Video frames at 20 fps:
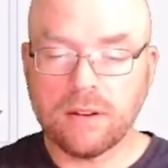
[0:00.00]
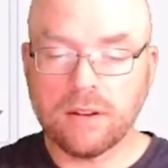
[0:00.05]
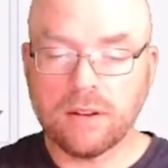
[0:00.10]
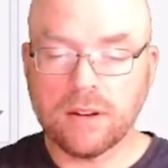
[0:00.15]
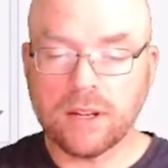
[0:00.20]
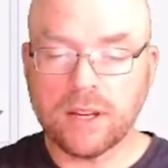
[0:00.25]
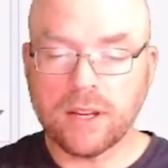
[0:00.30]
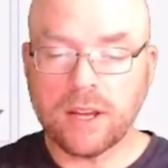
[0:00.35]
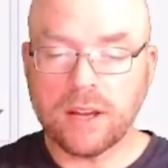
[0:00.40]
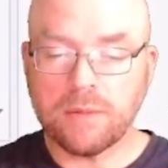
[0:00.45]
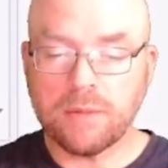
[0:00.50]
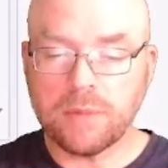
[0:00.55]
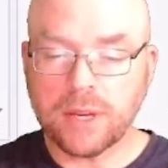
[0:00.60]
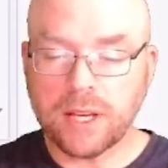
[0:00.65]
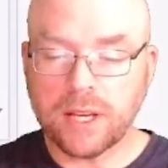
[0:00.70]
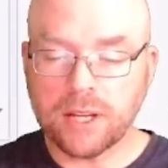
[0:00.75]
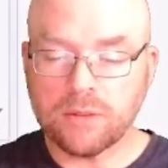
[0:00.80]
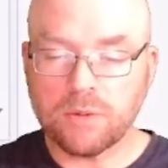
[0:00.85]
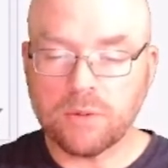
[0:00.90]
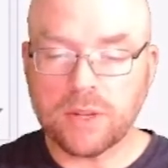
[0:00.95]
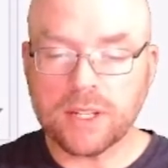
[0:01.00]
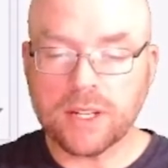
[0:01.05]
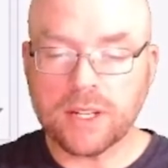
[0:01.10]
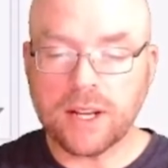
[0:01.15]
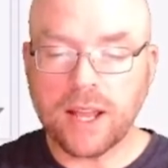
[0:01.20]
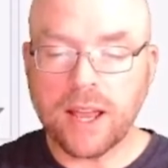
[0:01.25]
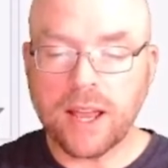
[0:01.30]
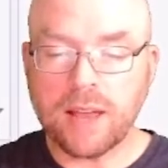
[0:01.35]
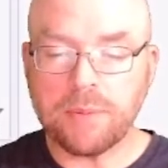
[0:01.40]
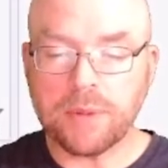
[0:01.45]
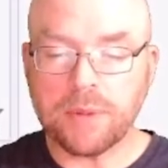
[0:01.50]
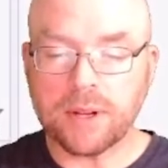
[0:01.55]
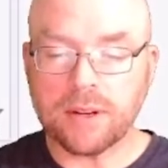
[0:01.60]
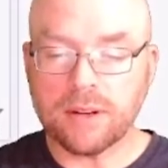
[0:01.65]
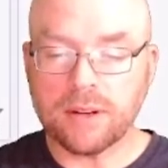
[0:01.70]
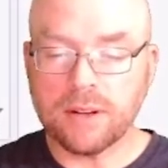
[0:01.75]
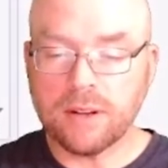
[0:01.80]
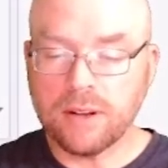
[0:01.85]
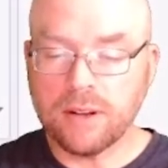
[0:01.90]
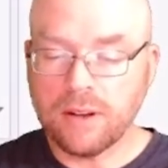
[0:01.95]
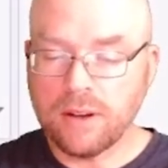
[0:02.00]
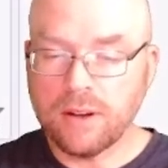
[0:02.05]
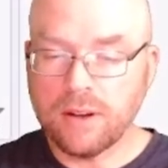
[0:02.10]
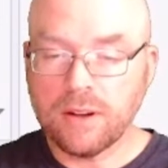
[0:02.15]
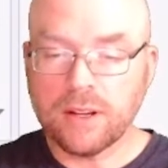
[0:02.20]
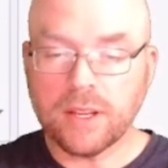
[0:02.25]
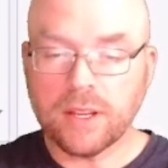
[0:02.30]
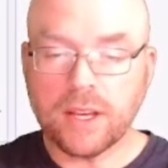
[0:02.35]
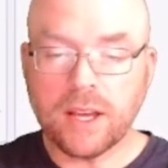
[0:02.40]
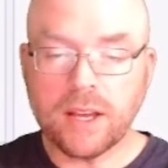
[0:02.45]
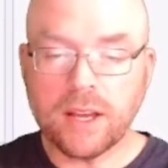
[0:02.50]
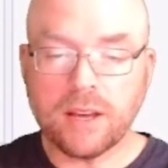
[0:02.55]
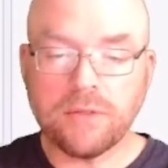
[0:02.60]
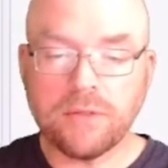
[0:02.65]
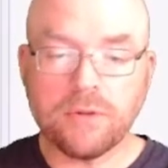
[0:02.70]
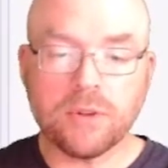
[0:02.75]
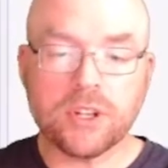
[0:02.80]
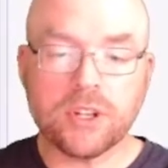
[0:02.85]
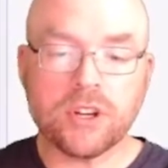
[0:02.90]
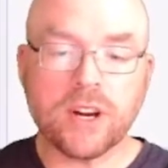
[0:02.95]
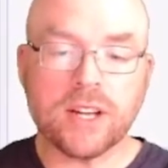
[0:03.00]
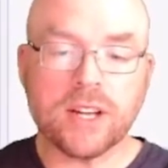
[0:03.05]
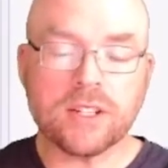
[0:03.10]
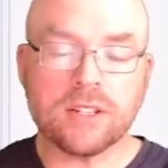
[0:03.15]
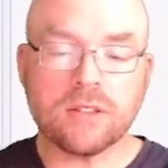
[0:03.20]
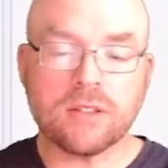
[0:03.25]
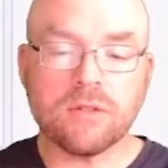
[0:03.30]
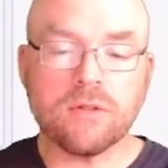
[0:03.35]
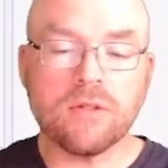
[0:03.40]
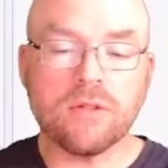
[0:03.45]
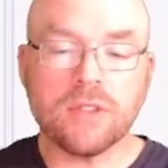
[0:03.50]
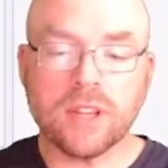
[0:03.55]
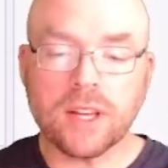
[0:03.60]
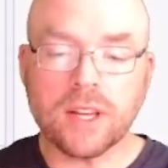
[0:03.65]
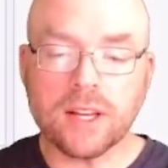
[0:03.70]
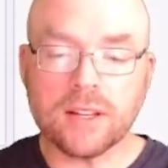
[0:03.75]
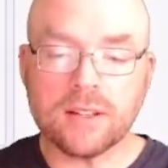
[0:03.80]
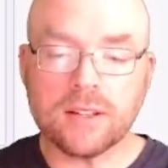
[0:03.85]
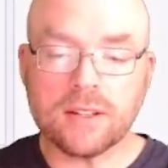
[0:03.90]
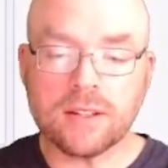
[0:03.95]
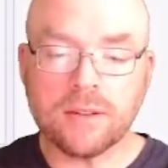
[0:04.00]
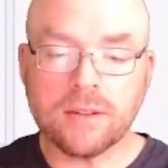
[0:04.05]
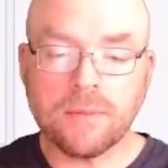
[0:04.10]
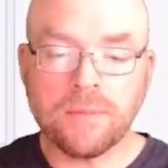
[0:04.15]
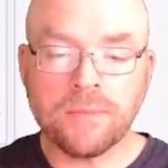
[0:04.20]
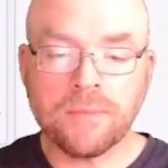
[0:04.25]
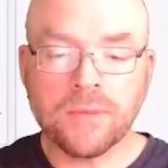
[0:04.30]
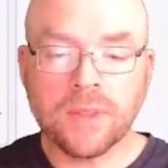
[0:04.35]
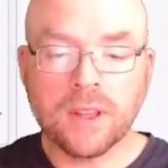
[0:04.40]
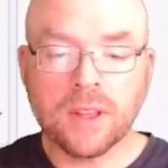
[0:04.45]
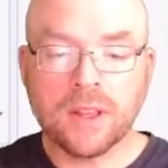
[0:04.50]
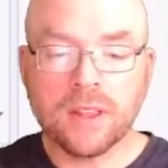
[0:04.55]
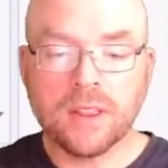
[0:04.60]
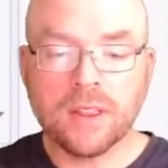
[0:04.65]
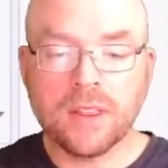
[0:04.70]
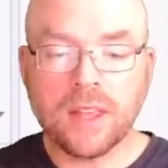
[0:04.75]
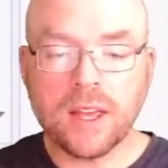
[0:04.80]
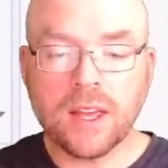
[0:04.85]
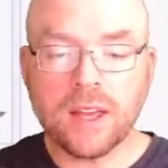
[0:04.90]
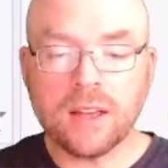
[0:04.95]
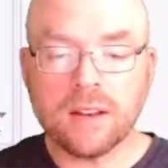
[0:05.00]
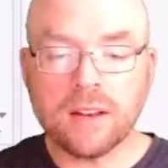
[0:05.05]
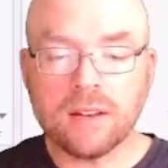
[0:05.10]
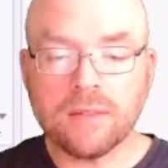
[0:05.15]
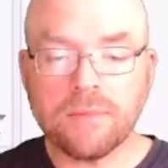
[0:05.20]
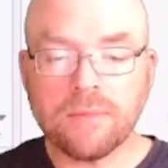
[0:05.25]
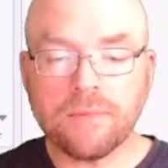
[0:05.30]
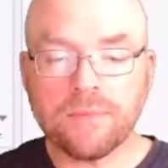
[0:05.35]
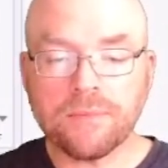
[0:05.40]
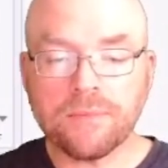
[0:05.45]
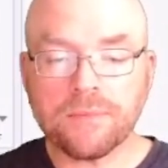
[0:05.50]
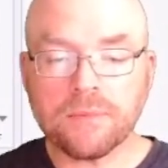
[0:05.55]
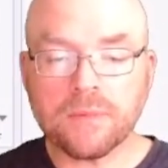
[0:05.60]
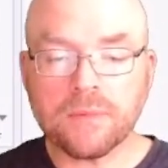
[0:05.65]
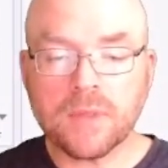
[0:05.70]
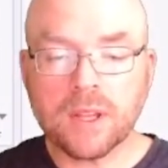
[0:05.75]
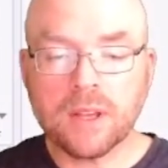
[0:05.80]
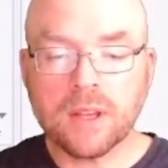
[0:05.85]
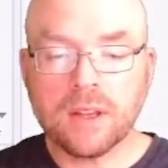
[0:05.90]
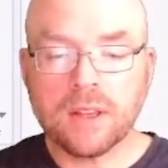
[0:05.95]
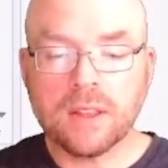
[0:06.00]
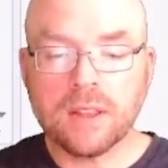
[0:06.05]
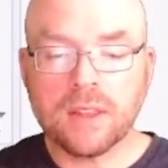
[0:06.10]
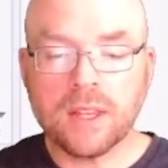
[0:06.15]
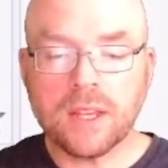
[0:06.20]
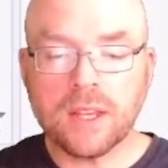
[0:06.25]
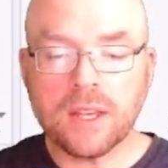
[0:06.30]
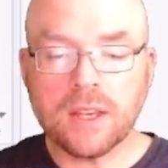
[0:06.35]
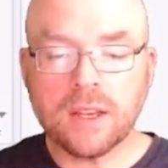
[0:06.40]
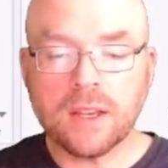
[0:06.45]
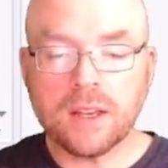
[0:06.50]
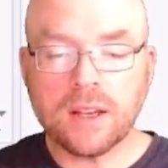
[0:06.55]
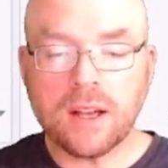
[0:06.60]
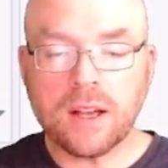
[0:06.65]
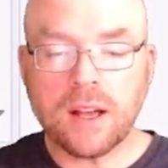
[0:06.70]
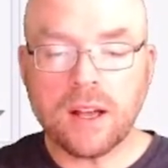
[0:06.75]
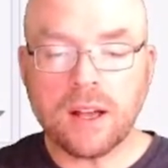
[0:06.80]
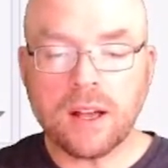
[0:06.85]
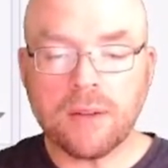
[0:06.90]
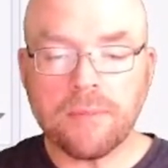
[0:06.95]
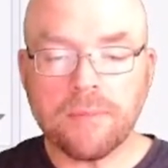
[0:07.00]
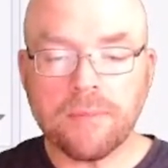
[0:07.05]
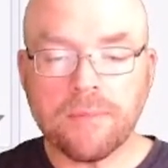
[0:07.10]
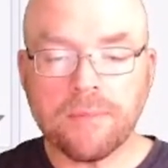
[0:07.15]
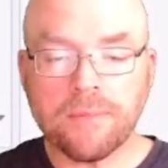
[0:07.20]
okay? Because what's gonna happen, okay? If we trace through this, then the um,